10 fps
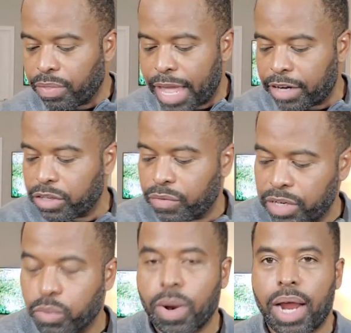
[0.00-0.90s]
That is the
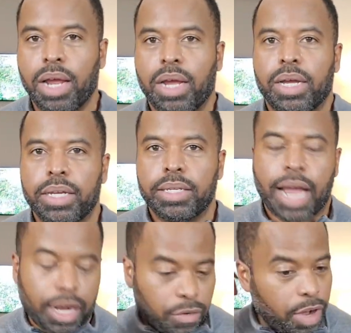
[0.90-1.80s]
reason why it's
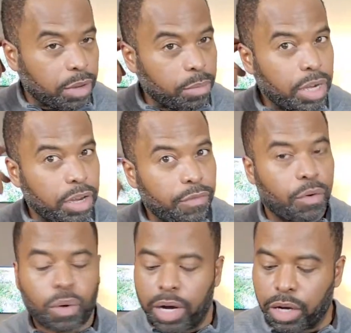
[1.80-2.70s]
highly recommended
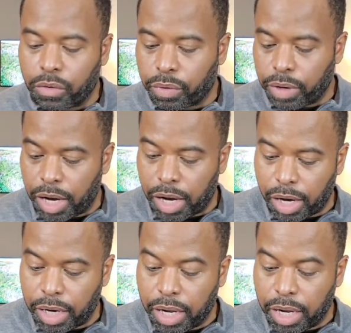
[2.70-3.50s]
for uh,